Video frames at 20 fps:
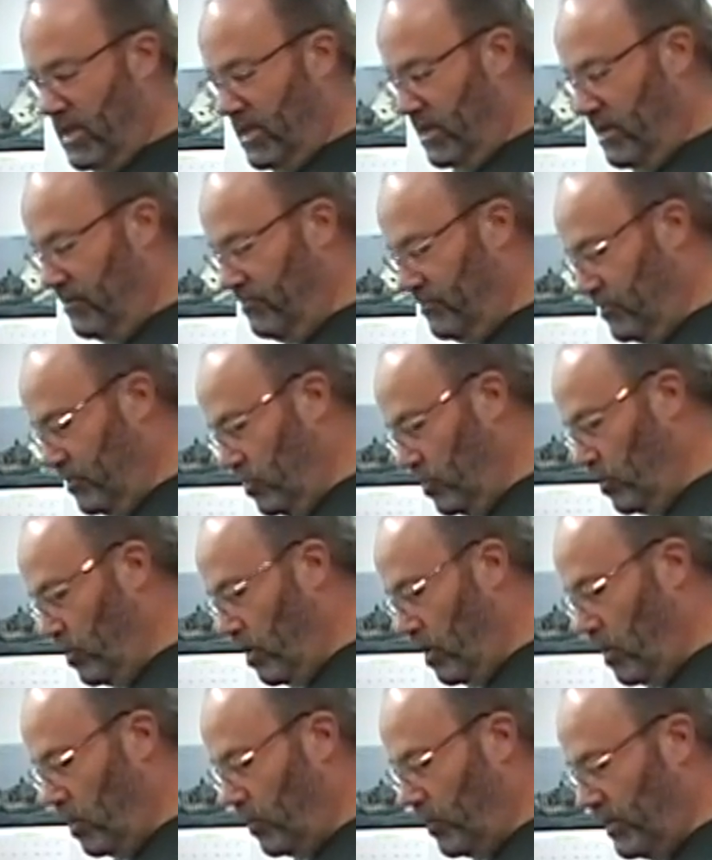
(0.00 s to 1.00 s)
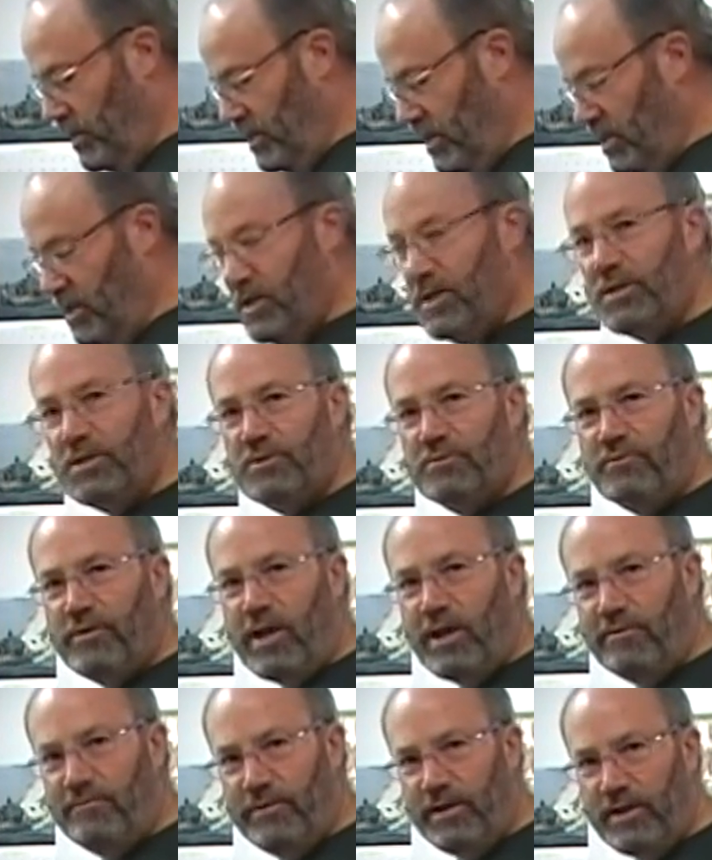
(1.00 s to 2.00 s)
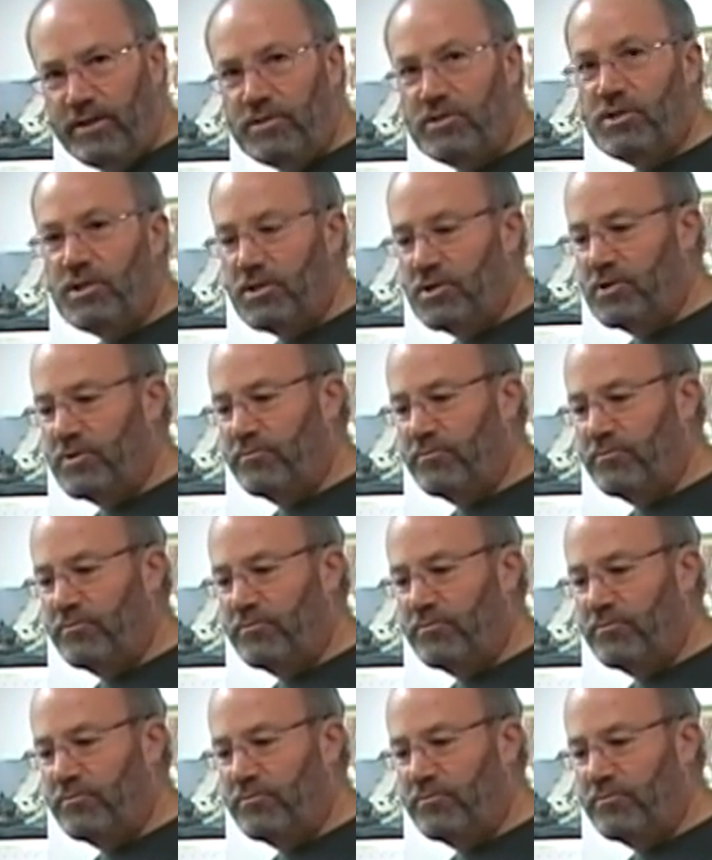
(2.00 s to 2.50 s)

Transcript: even though all we need is 5/8 inch